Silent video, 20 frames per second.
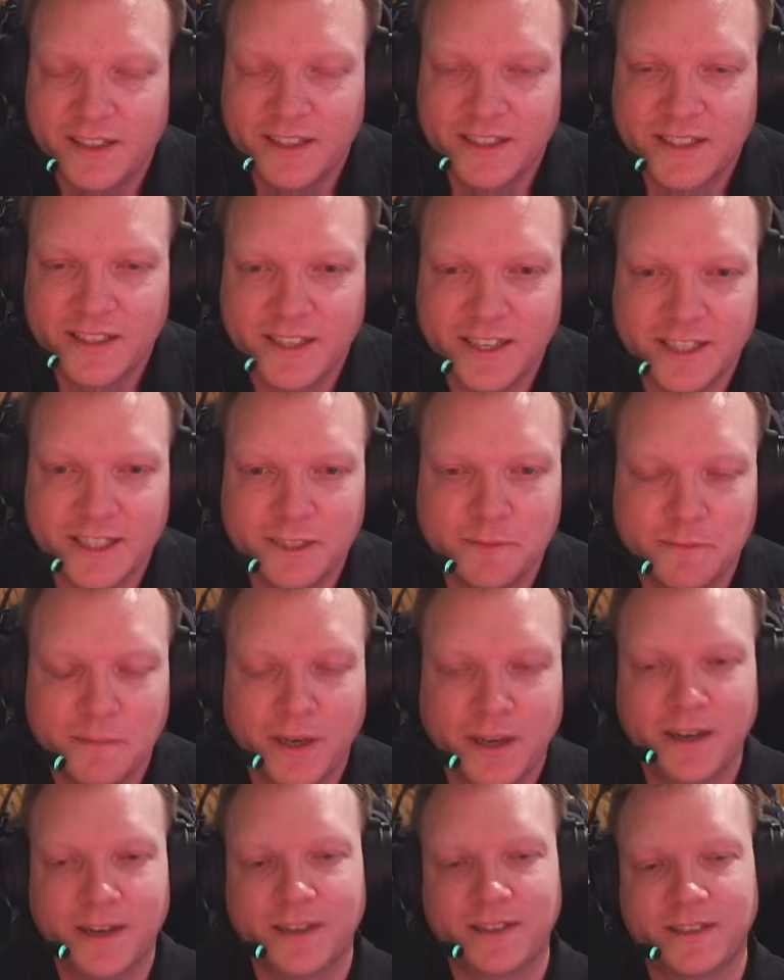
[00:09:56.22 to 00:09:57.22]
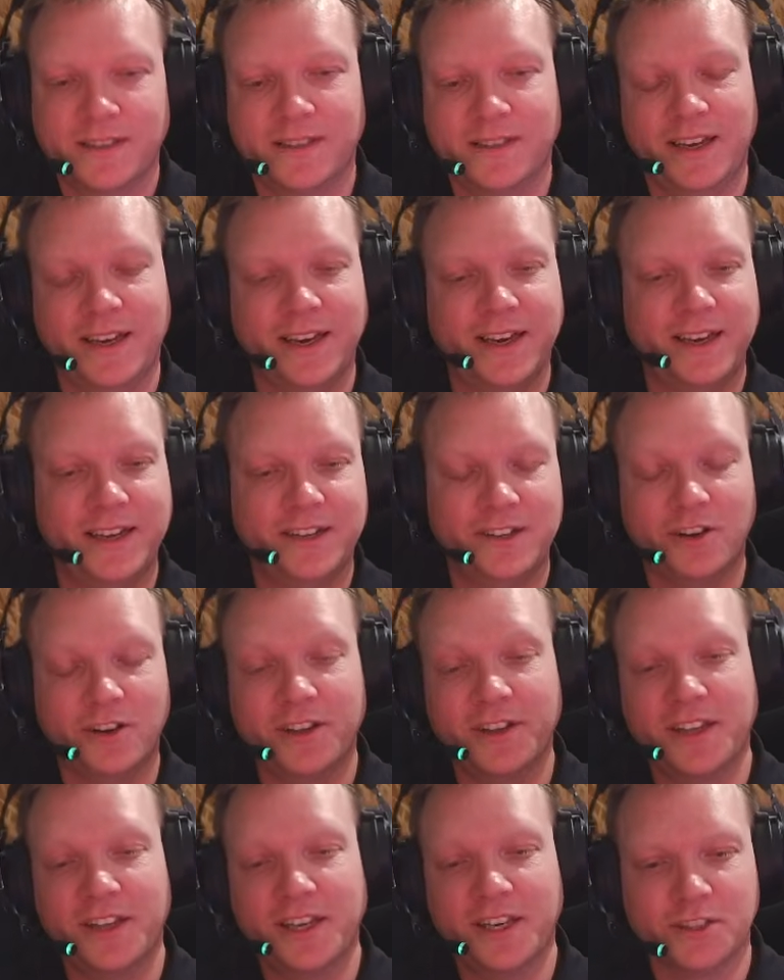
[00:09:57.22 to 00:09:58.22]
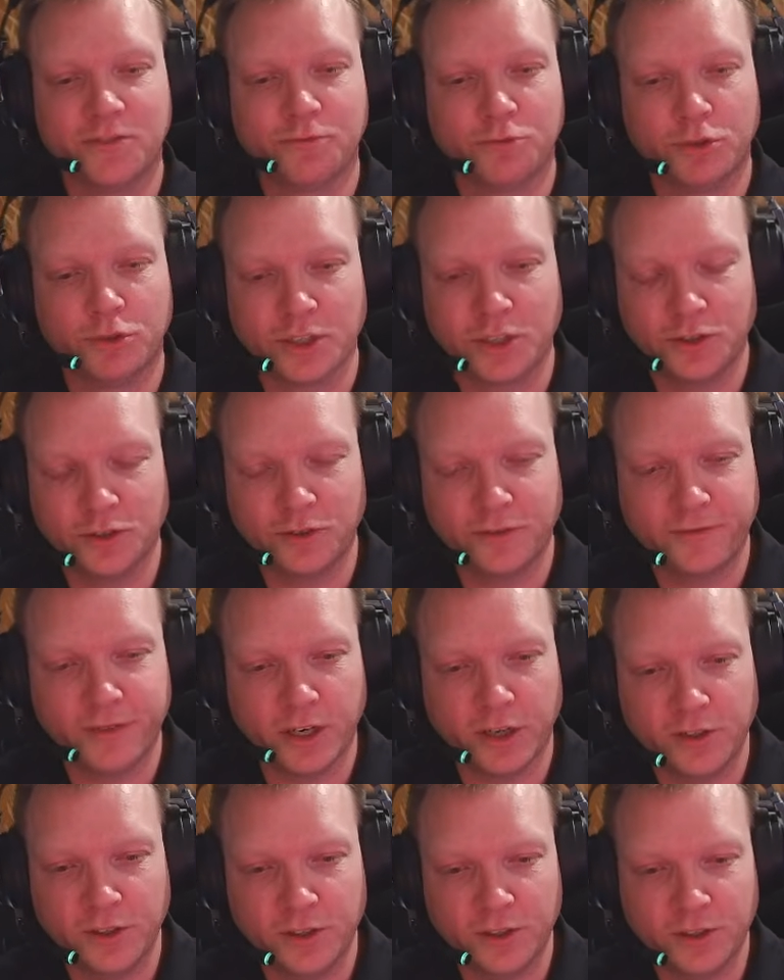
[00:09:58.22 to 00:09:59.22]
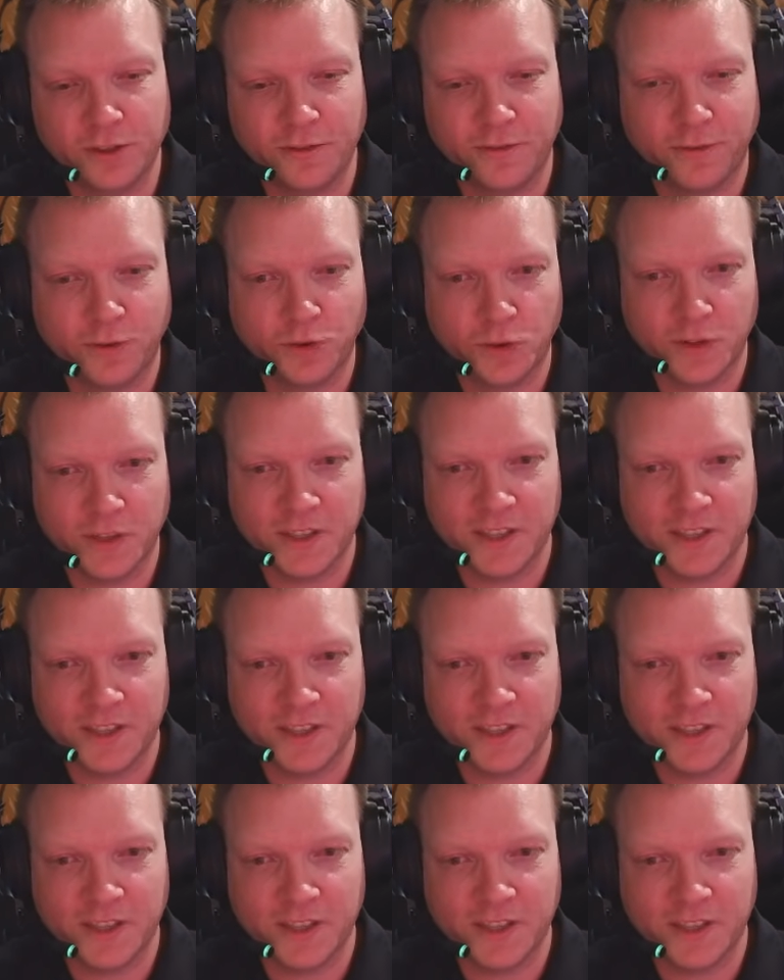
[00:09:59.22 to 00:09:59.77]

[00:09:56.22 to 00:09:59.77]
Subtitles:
season pass, and I think it's really good value for this